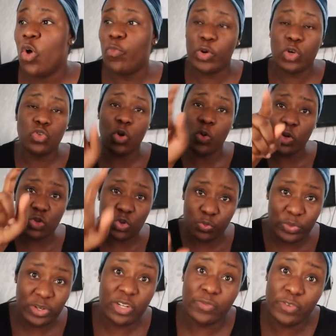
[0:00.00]
But you don't want to
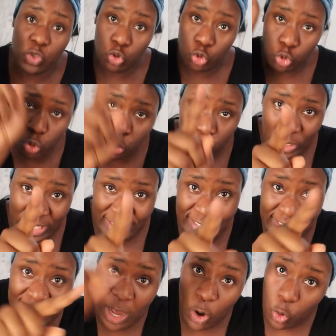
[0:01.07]
believe it's you that
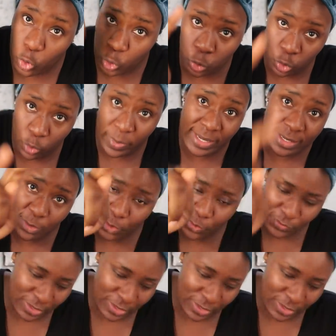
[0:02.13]
is that old woman in your